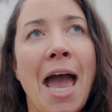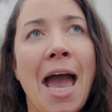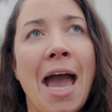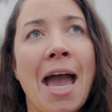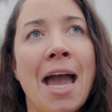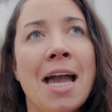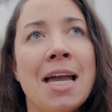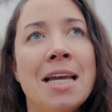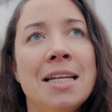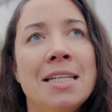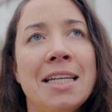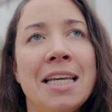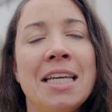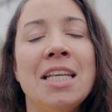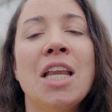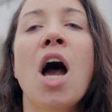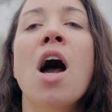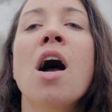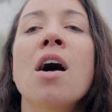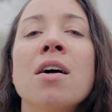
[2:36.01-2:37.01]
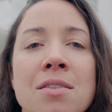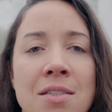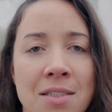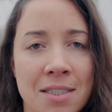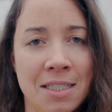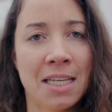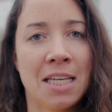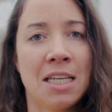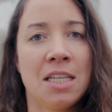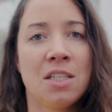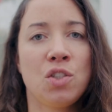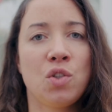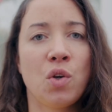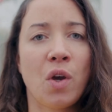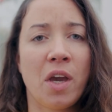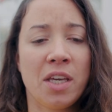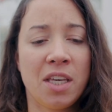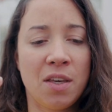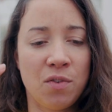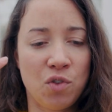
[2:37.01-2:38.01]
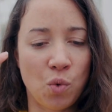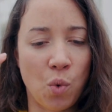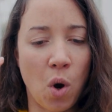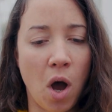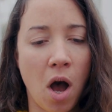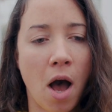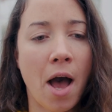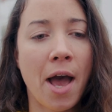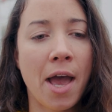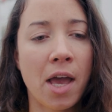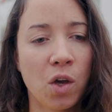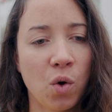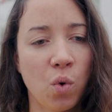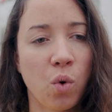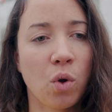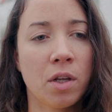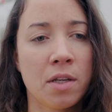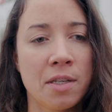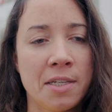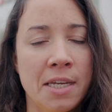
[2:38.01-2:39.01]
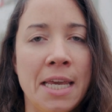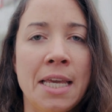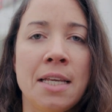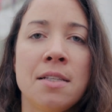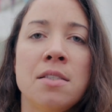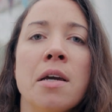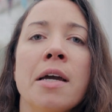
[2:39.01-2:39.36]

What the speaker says: and enhances and gives you a higher quality